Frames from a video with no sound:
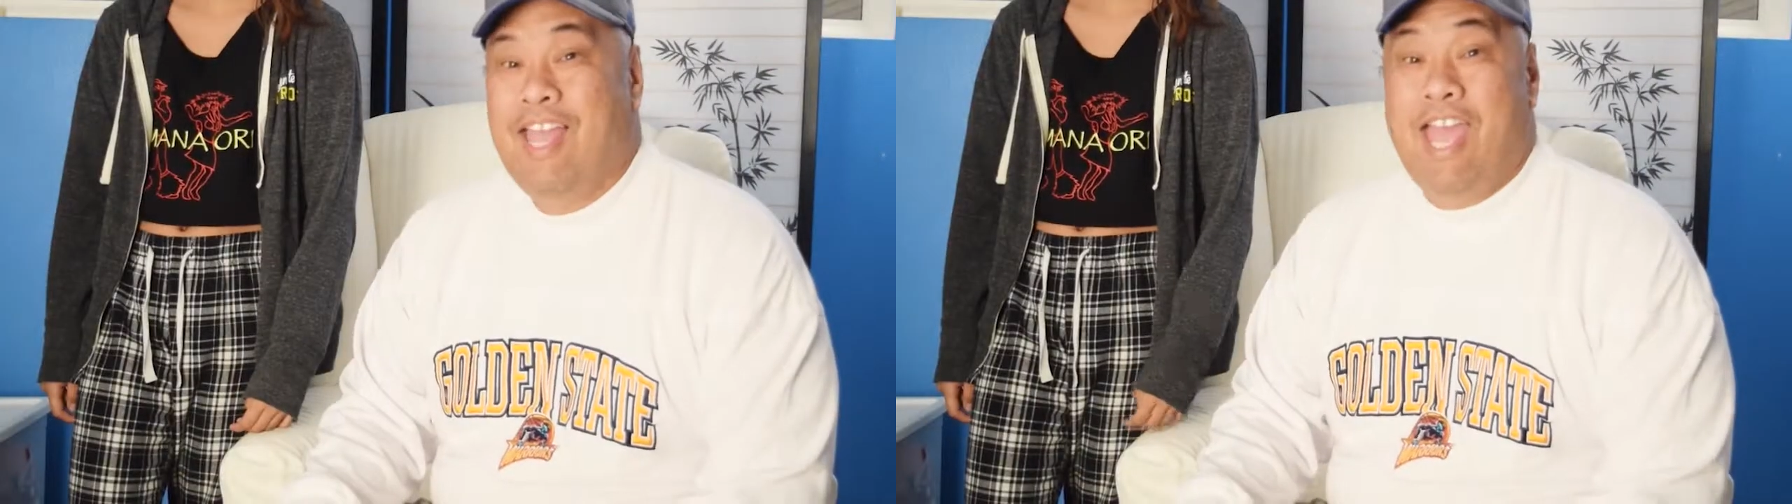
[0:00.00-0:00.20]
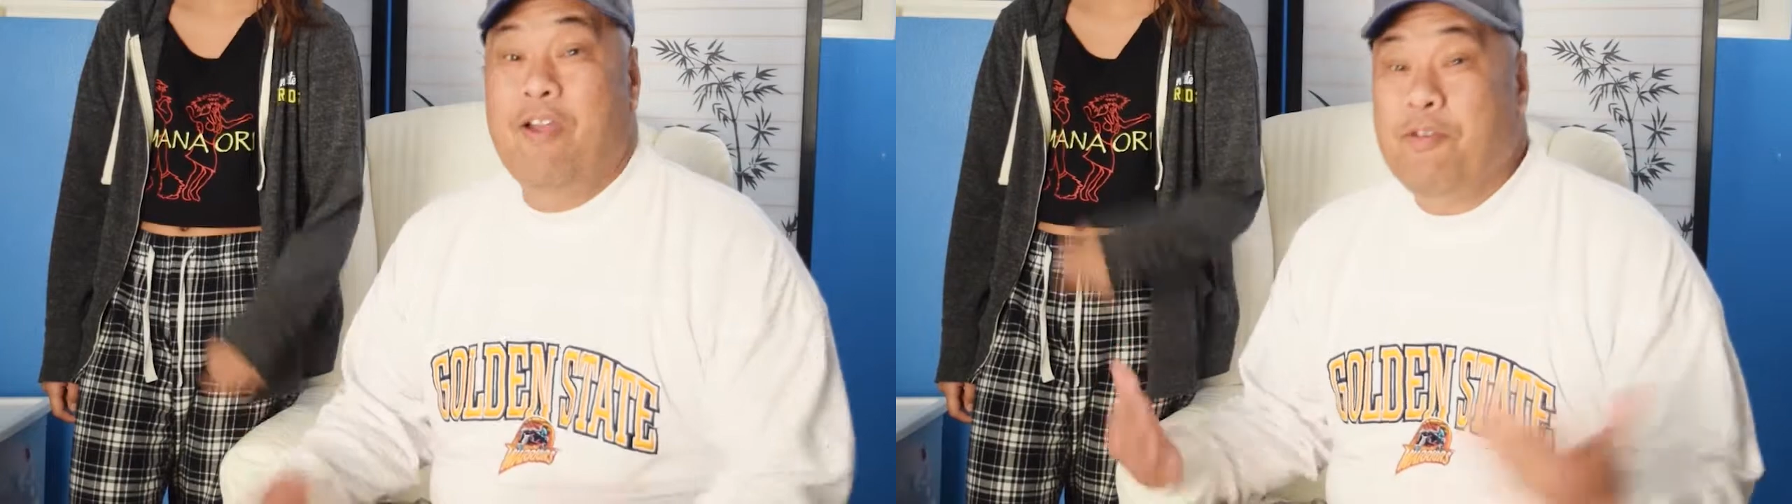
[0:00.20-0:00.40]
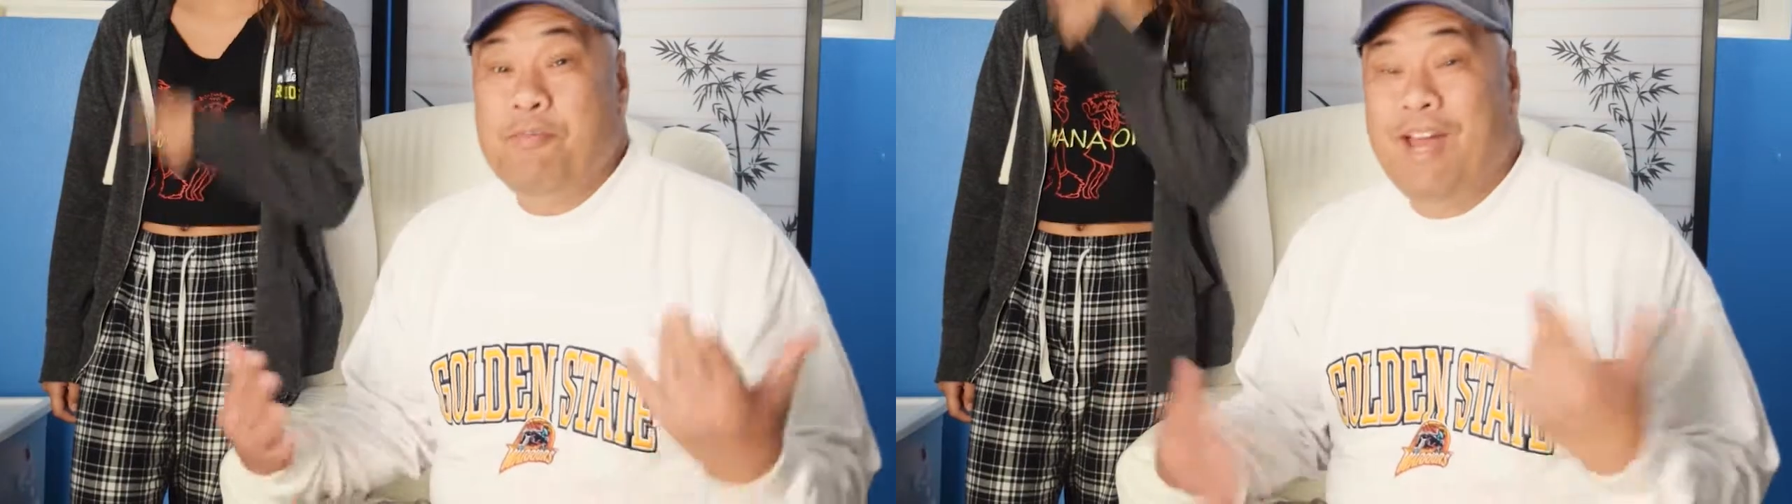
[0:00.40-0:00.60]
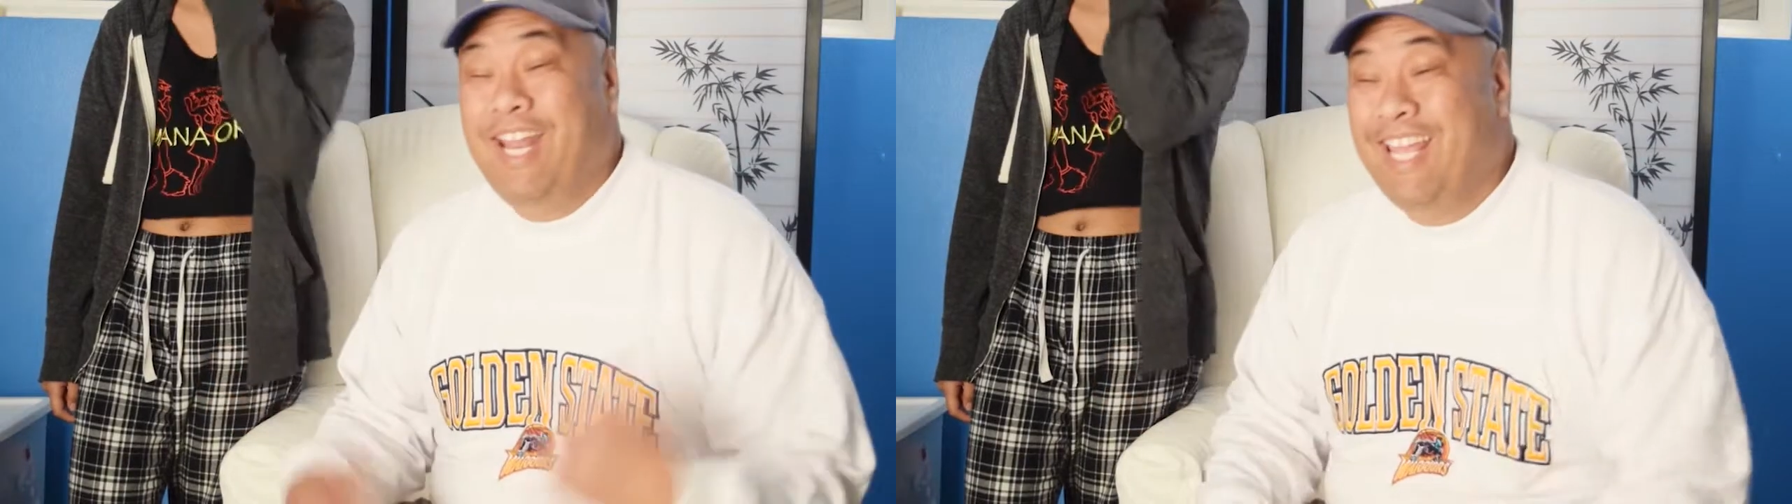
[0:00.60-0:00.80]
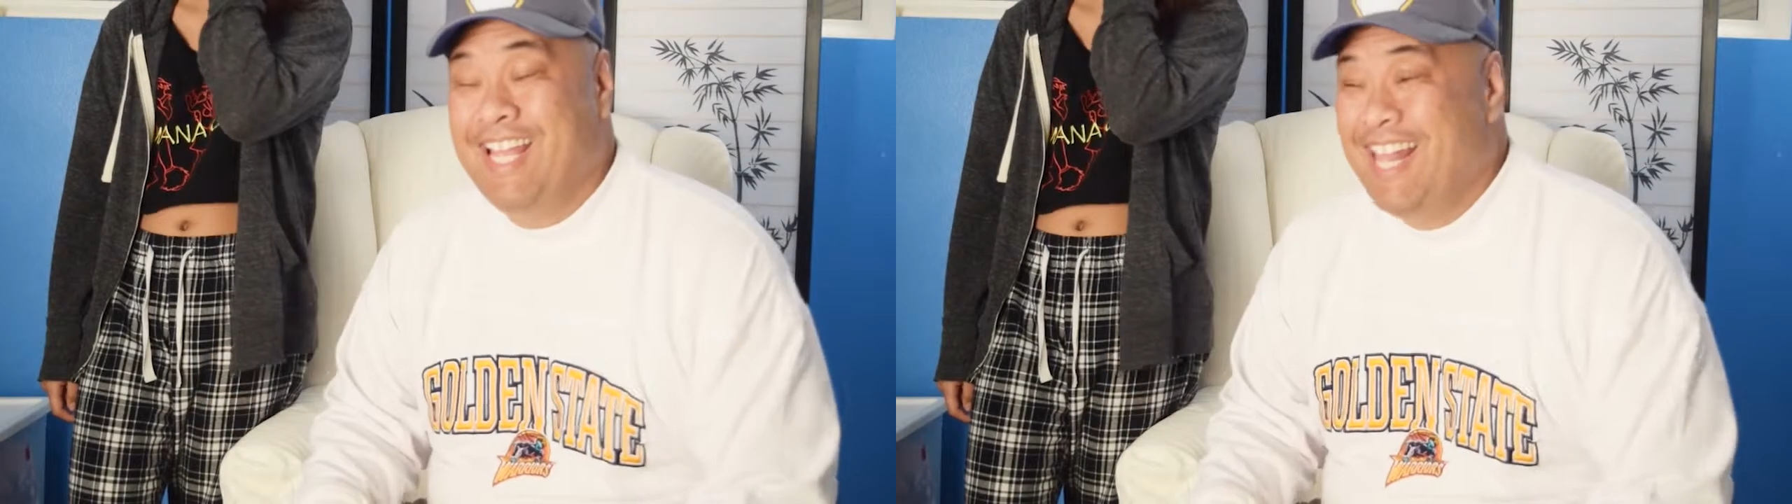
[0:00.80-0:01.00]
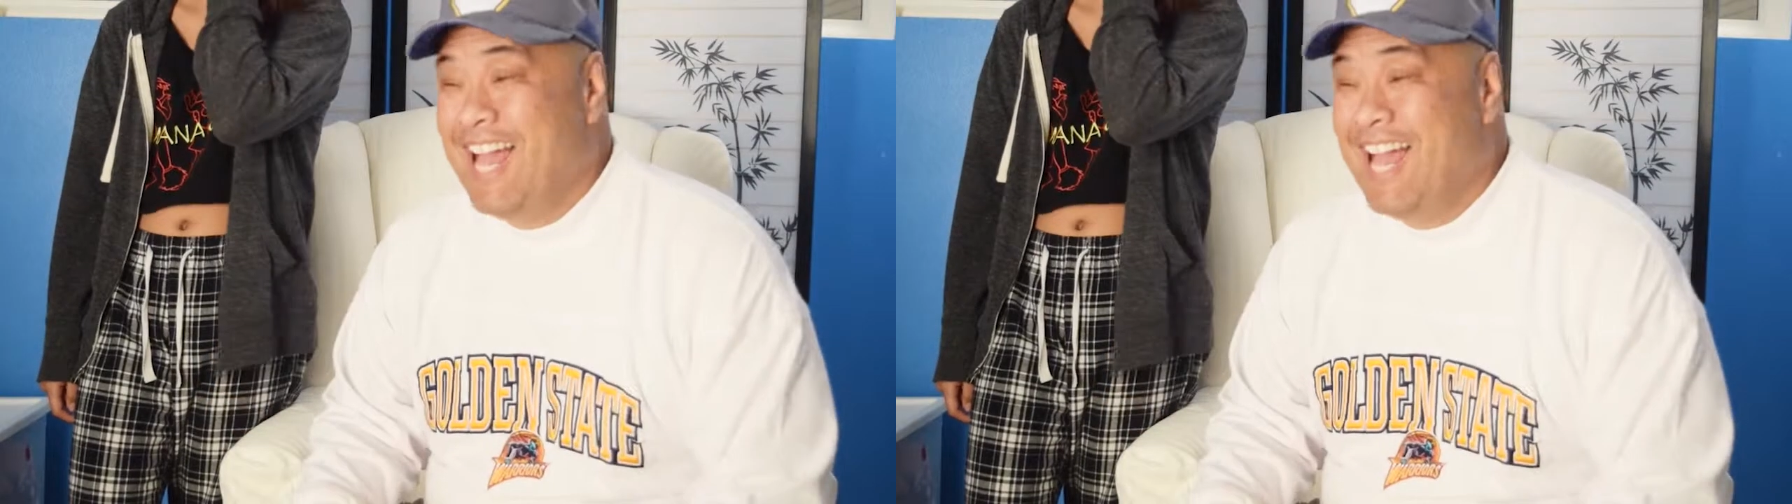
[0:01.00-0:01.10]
Hey everybody,